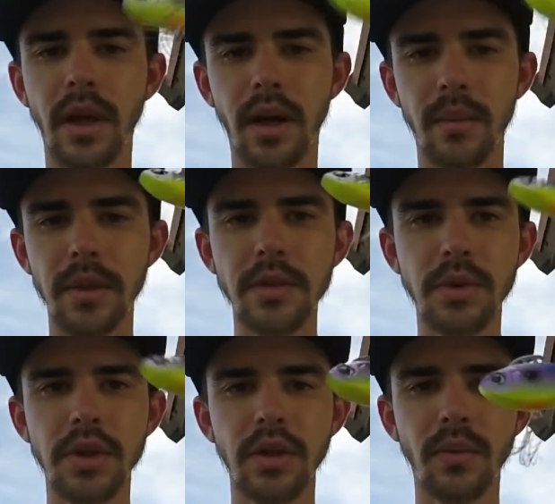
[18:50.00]
these
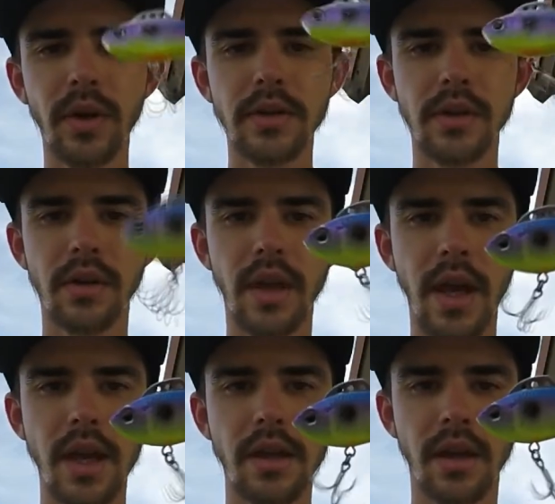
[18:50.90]
particular ones, they're the
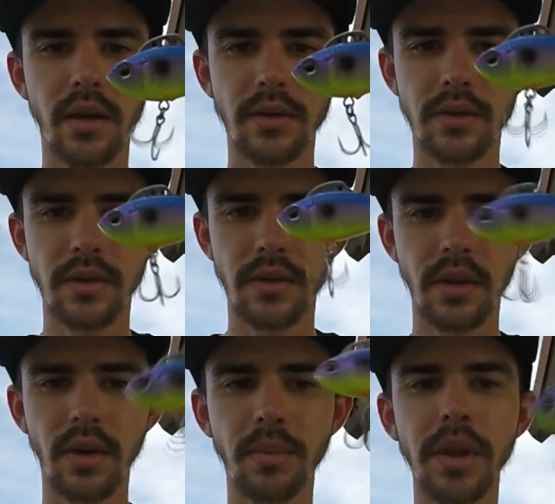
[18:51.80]
1/8 ounce
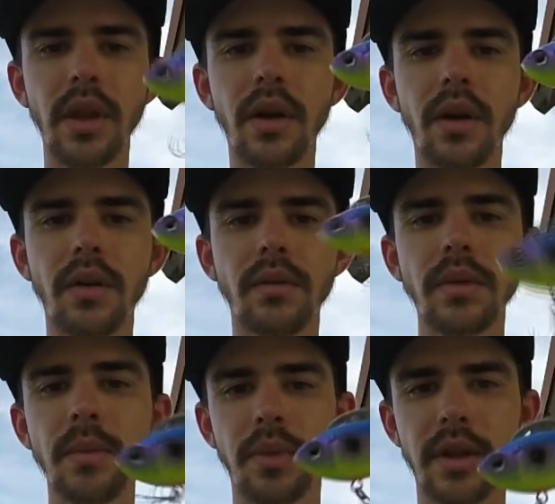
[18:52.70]
little, but they're
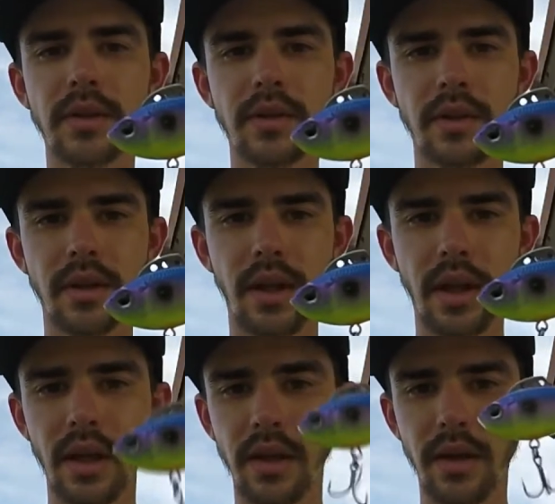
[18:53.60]
lipless.
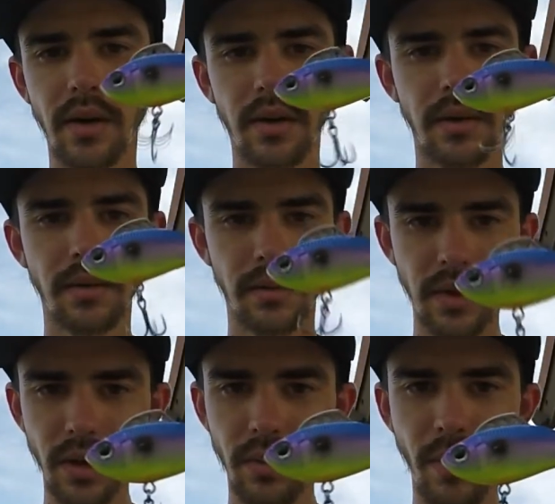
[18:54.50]
Again, they're
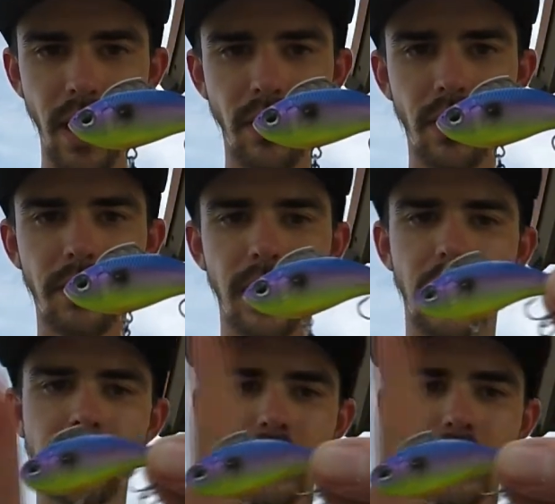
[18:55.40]
little micro finesse.